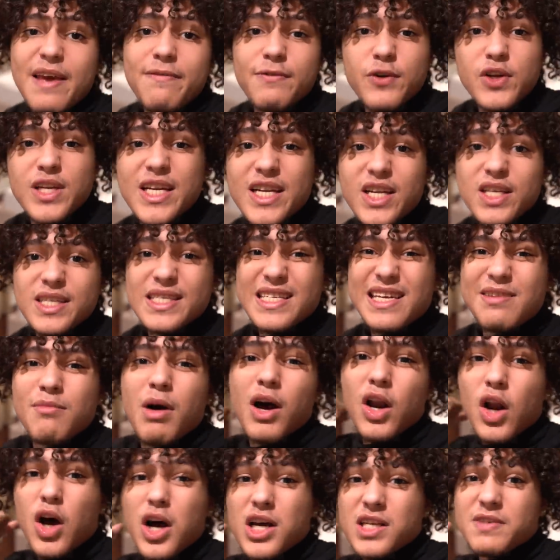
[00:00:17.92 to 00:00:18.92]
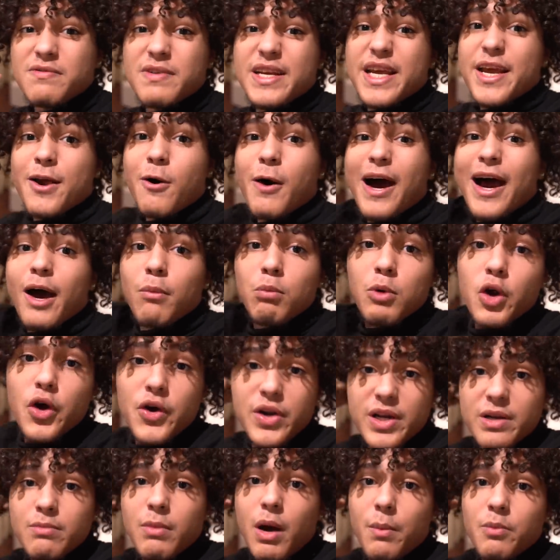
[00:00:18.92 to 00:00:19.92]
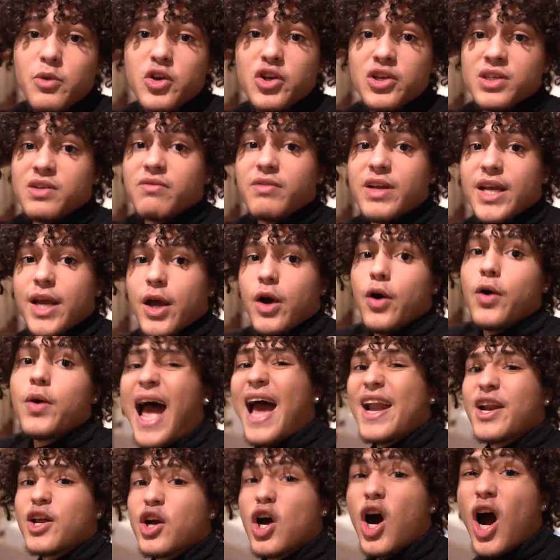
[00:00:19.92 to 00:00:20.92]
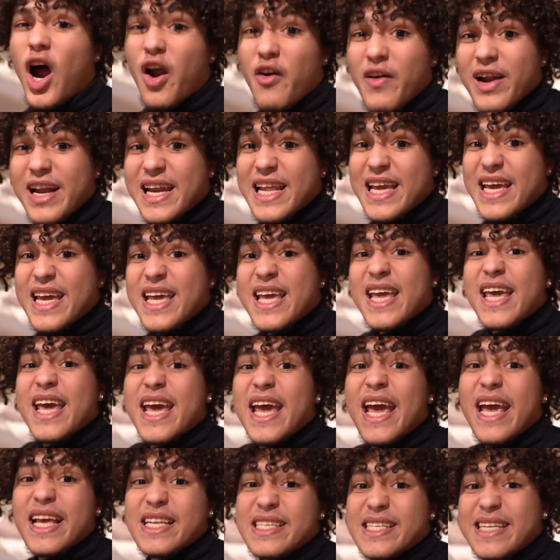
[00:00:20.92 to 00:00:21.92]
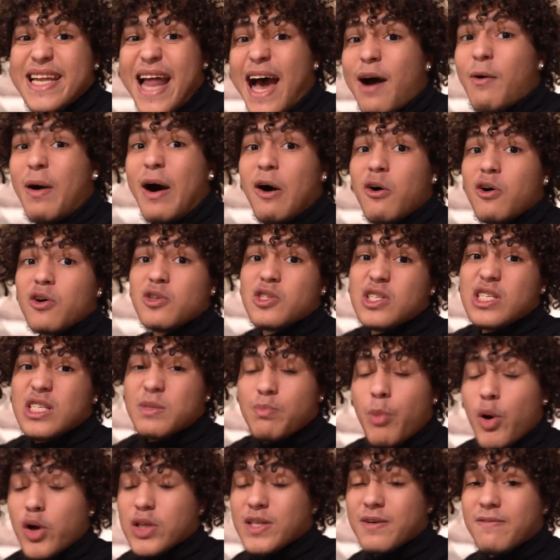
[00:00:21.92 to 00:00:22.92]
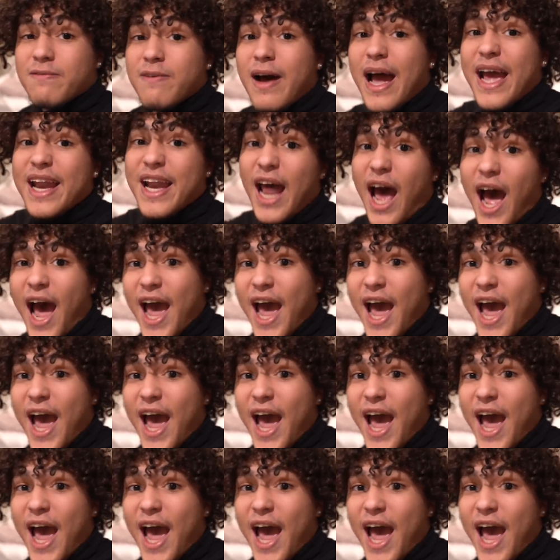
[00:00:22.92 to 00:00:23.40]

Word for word: If you didn't see my last video, I uploaded my music video, and currently it's now out on Spotify and